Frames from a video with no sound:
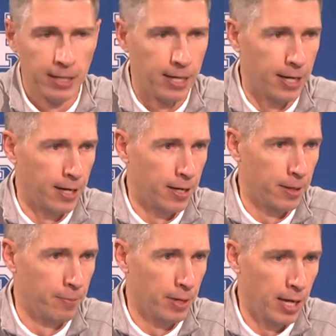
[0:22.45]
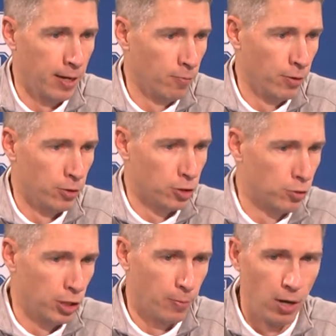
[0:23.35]
And when they're
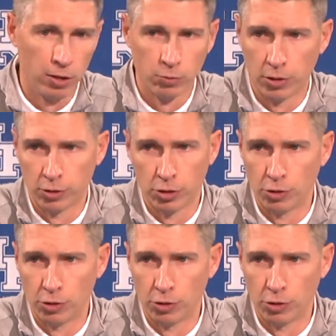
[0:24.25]
shooting the ball as well as they're